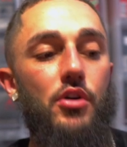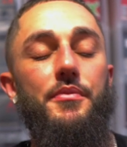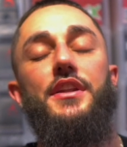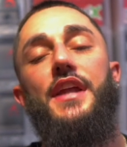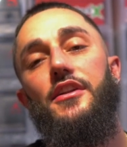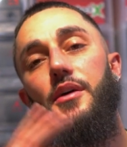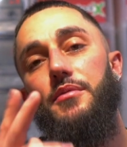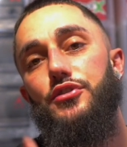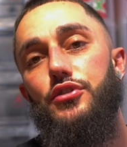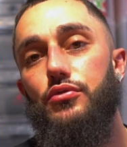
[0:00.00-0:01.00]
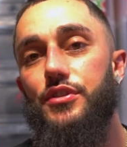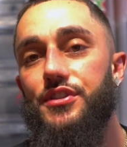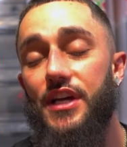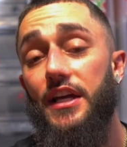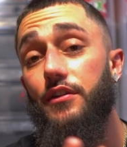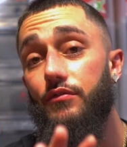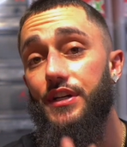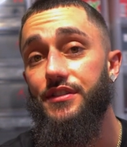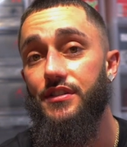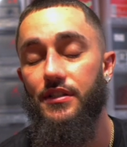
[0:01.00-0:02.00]
the moment. Now, number two, the second
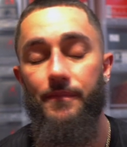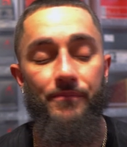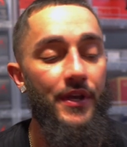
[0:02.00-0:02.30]
reason.